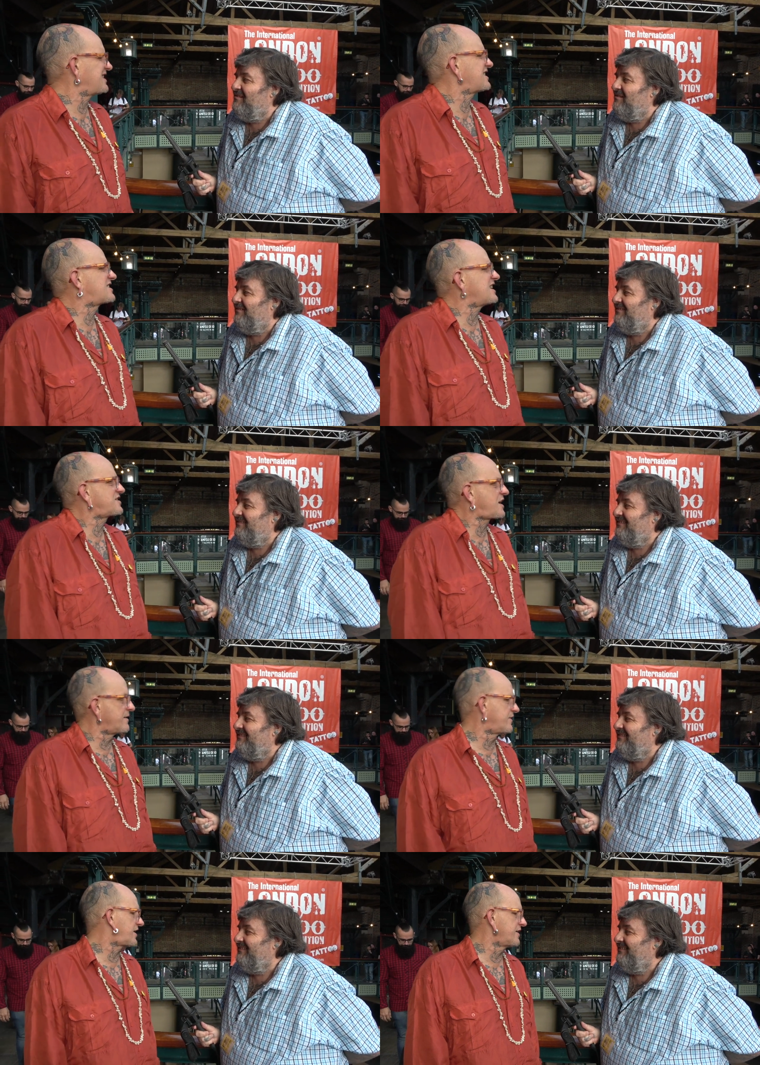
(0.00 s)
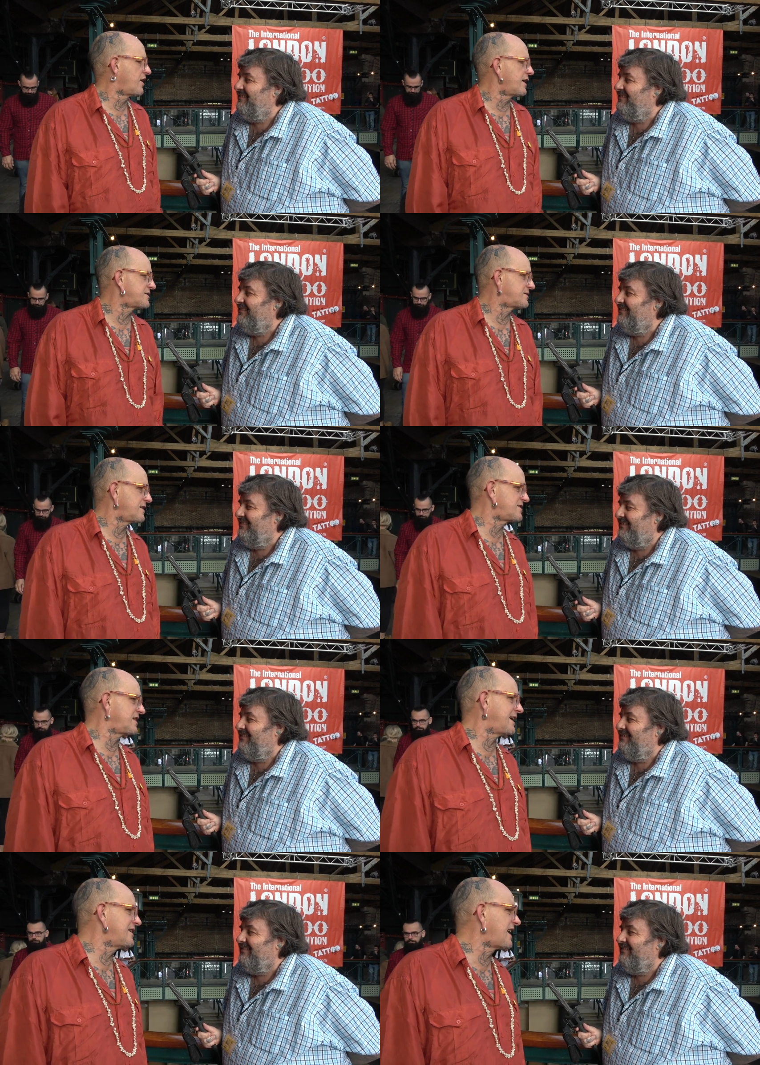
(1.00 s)
Speaker 1: yeah. it just it's kind of like a nice.
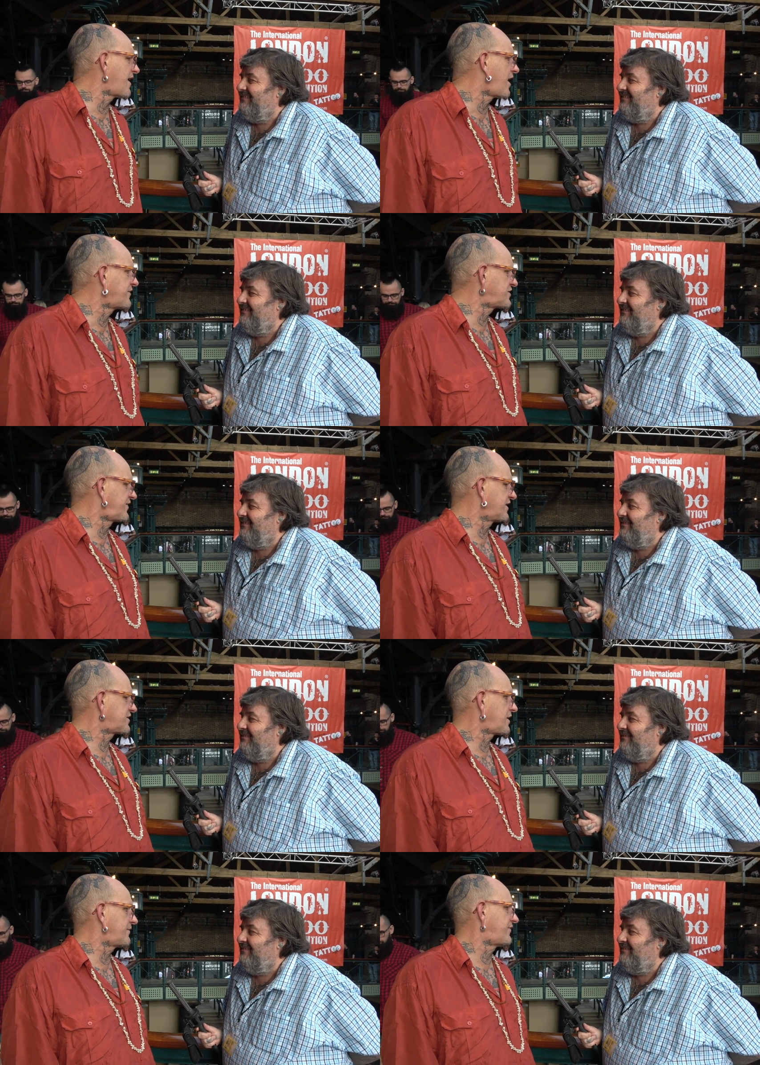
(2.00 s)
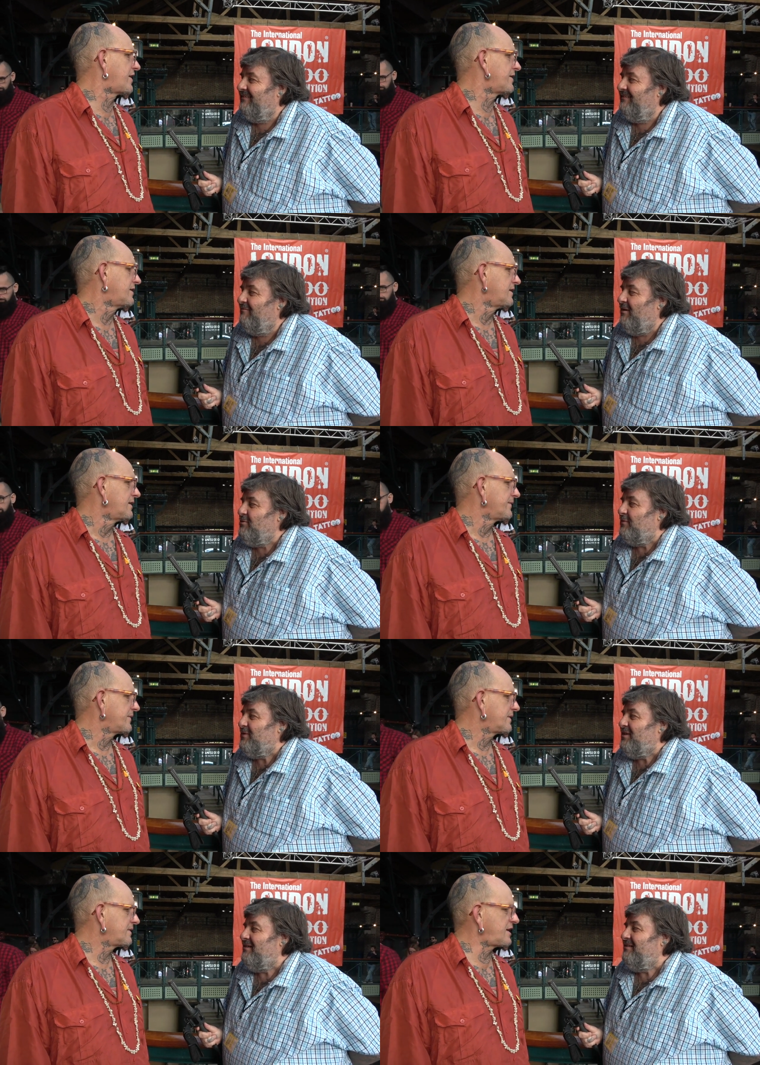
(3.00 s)
It, I, I, just think it's kind of fun. It rolls off
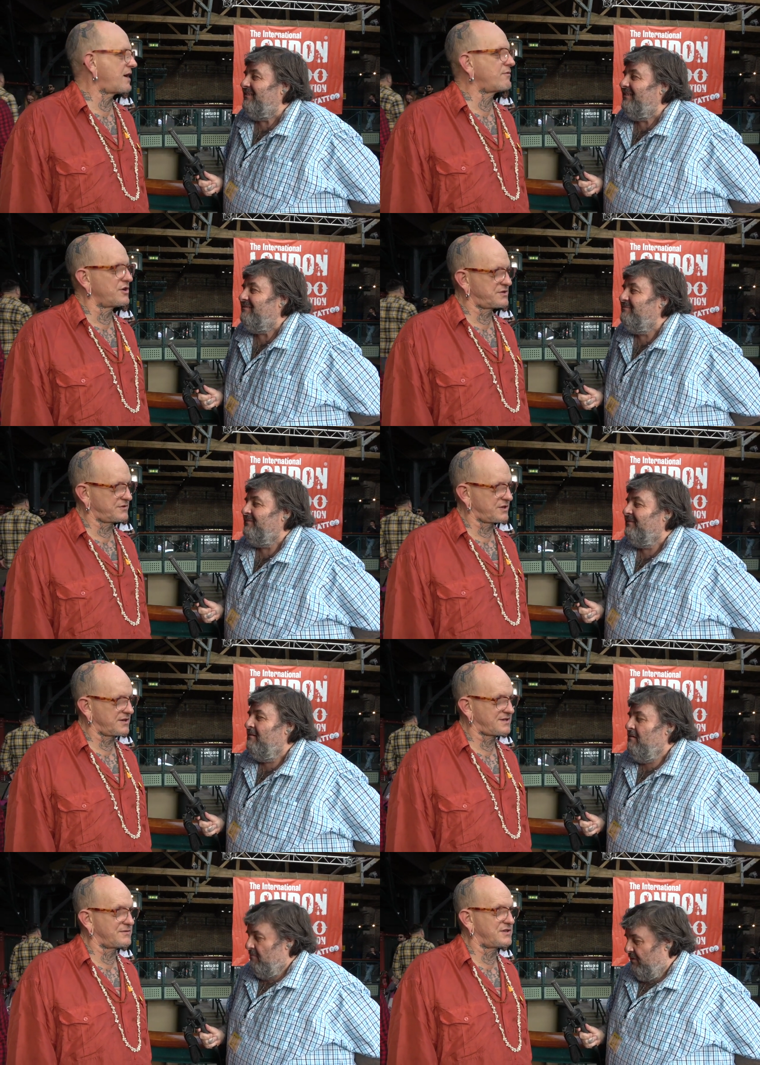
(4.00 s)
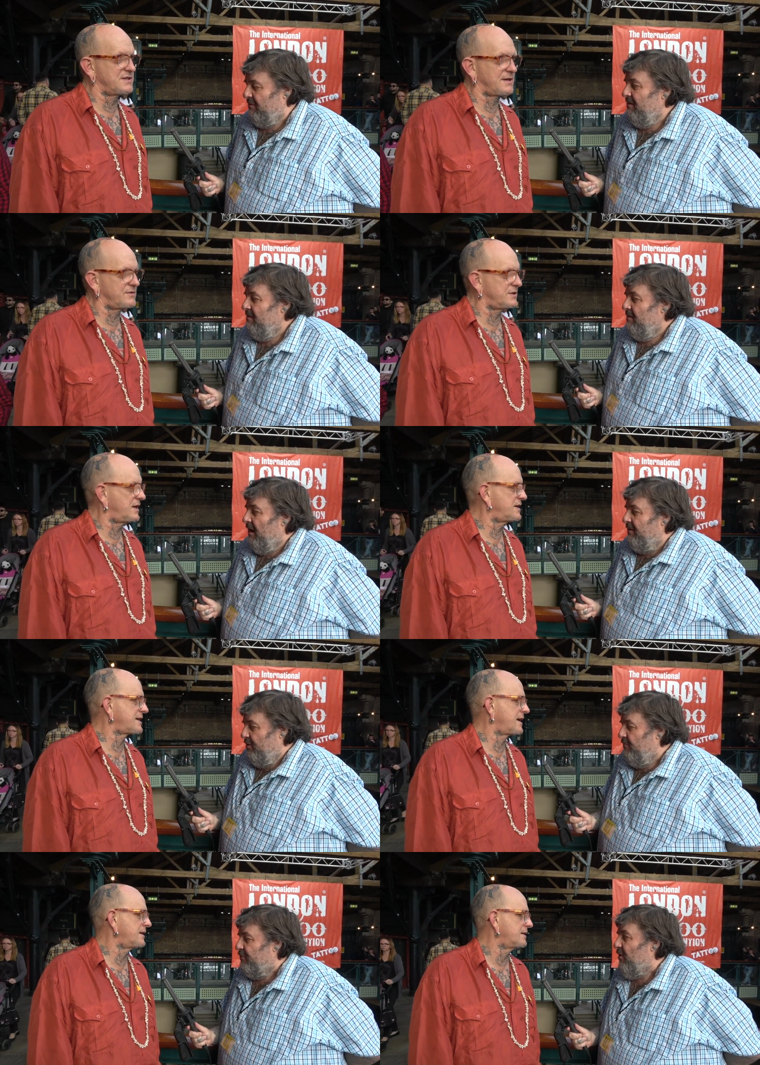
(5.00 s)
the tongue. Yeah, it rolls off the tongue. Seventeen, but, Yeah, and
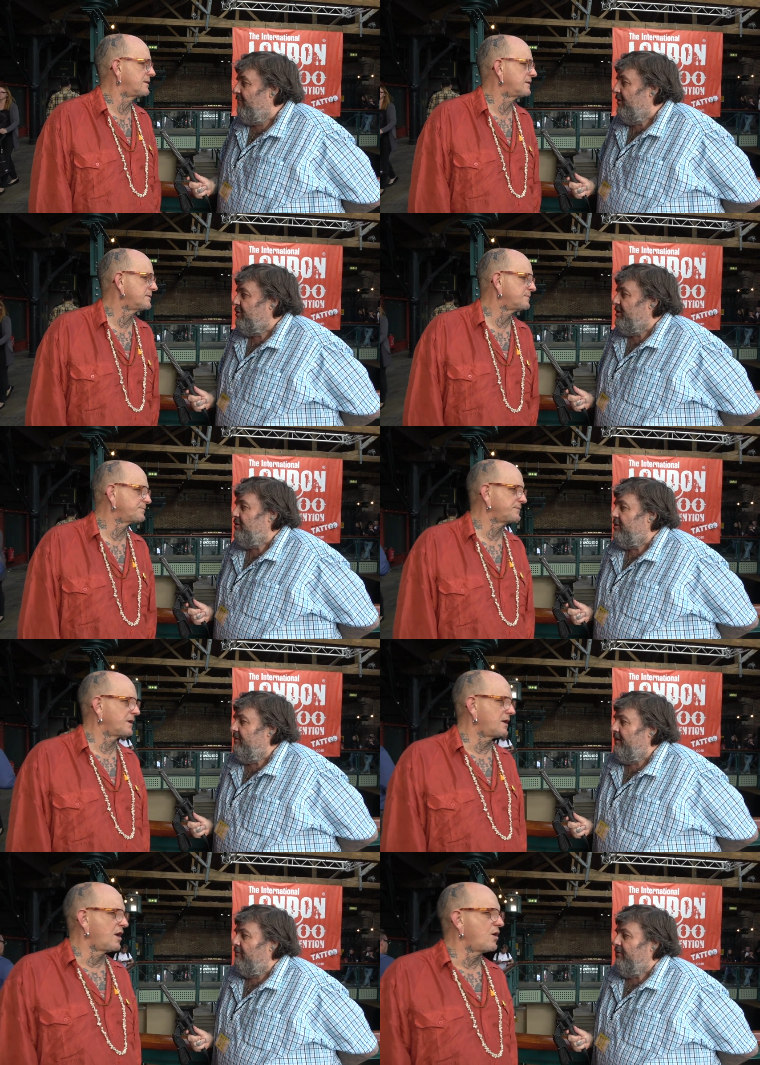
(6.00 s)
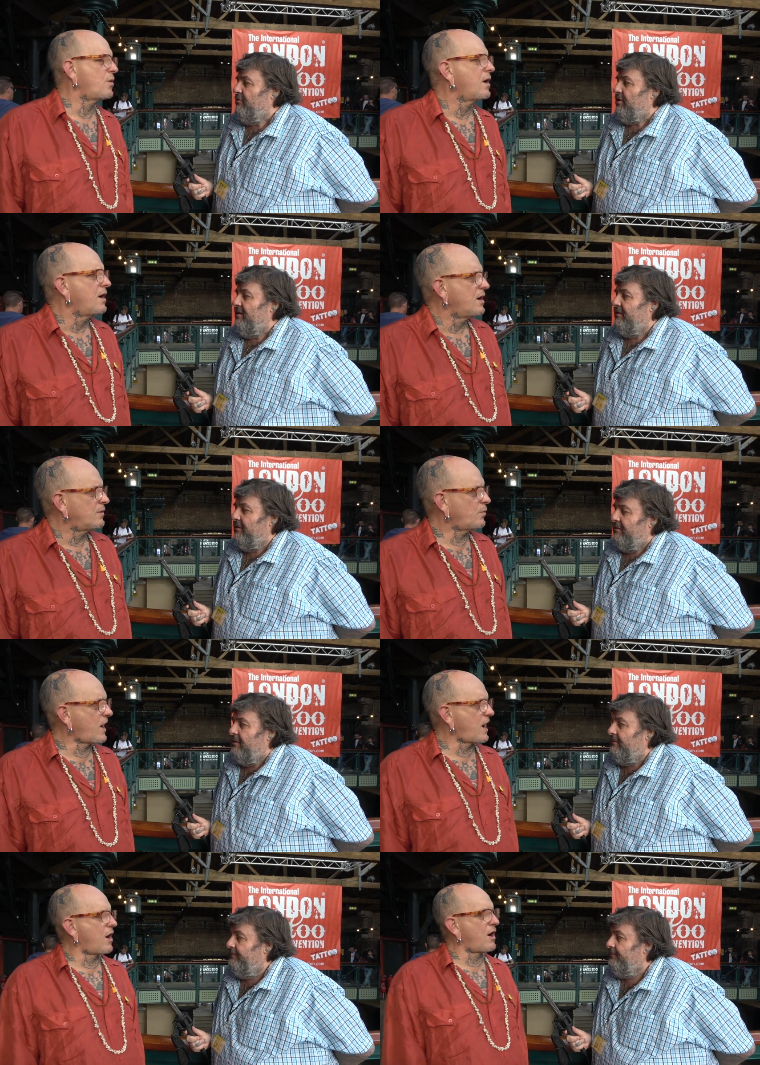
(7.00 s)
exactly. you've
Speaker 2: travelled extensively over New Zealand. And
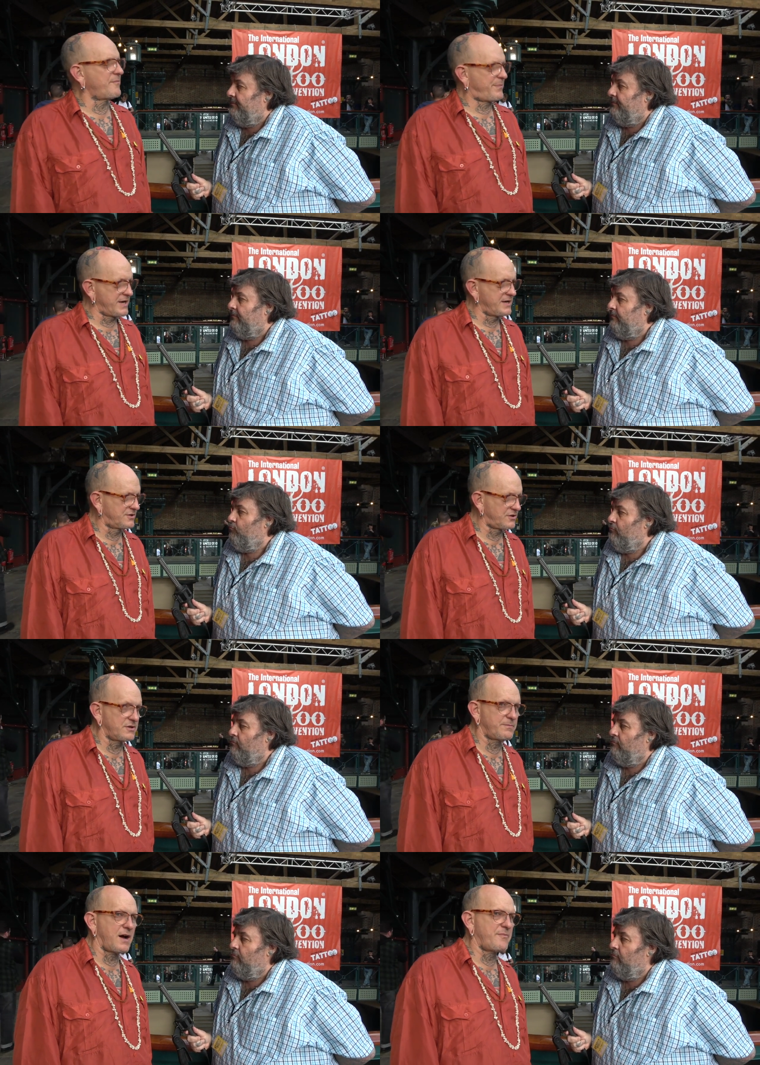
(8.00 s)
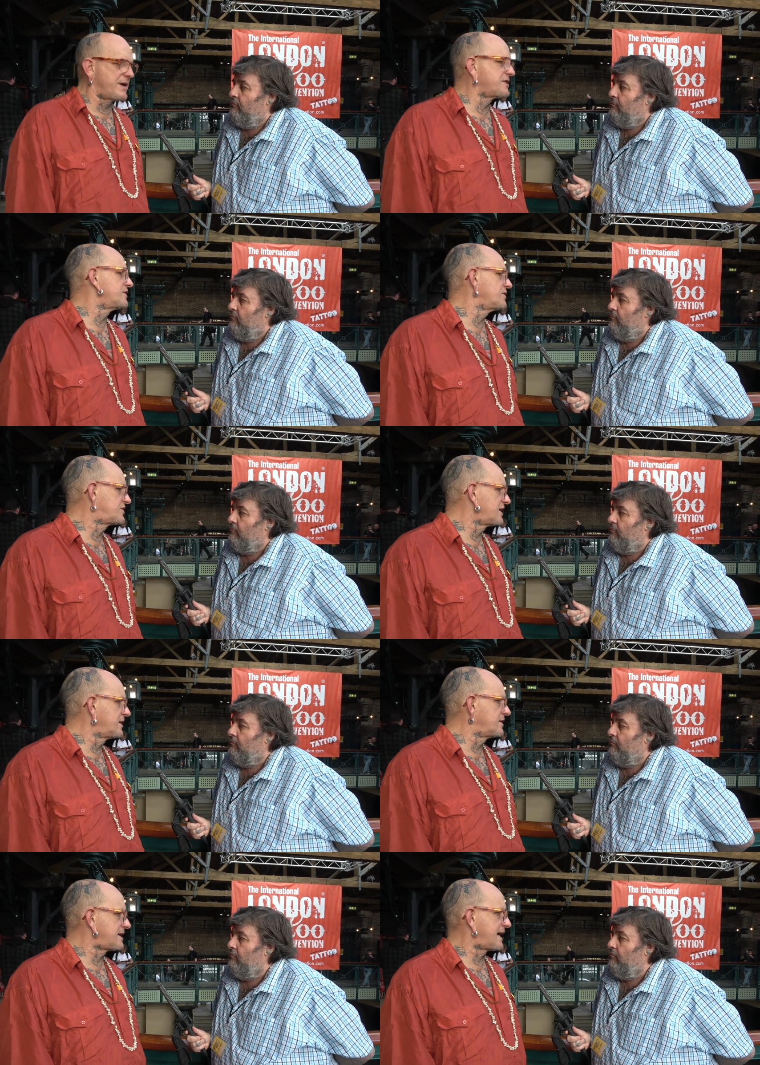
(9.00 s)
well,
Speaker 1: I've been to the I've been to New
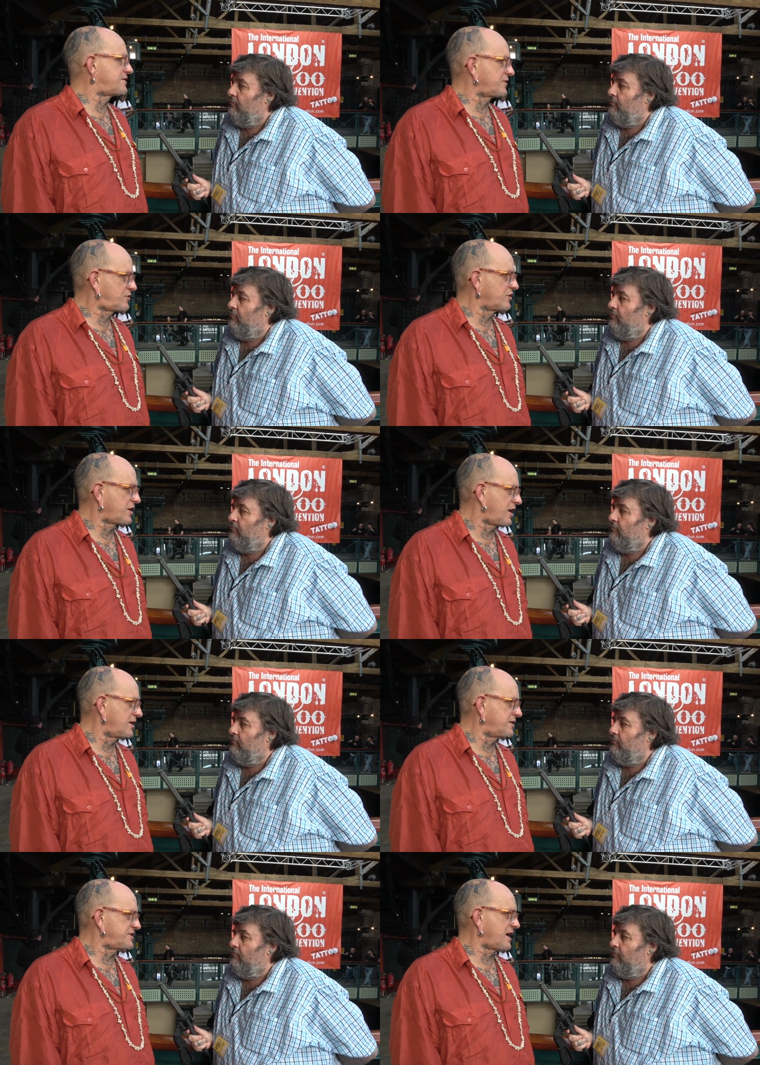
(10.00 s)
Zealand and to the Cook Islands.